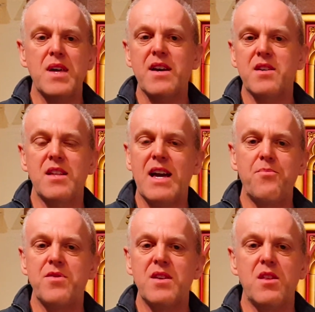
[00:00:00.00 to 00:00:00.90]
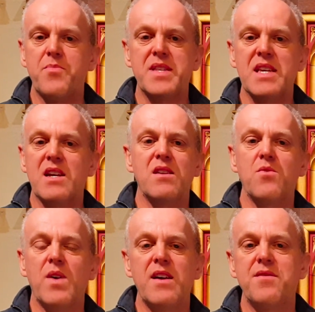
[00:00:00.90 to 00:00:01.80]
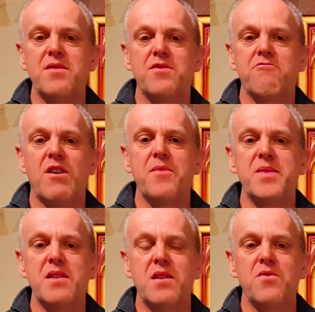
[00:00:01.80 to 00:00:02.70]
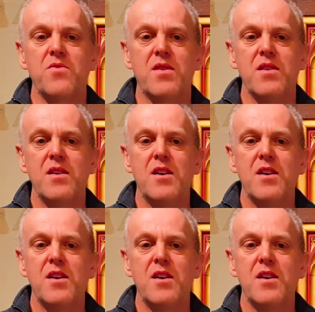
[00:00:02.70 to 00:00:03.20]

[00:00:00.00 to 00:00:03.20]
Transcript: actually happened in a particular way it's described in Luke.